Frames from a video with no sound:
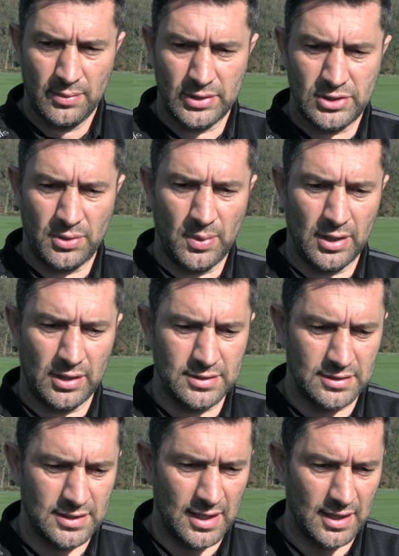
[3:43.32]

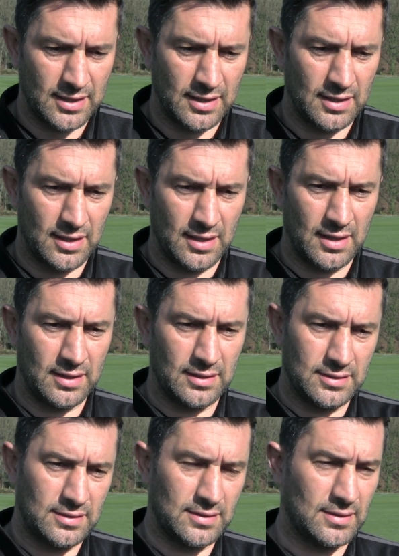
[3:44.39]
to take.
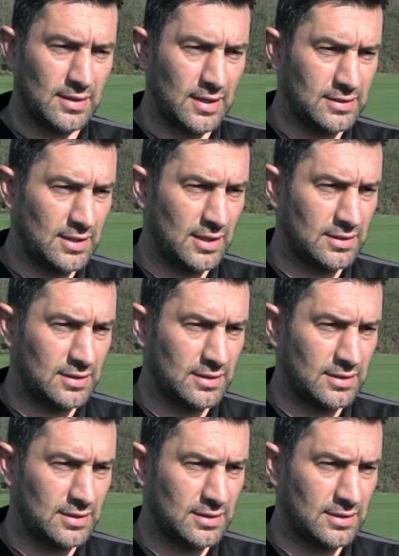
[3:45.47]
And like I said,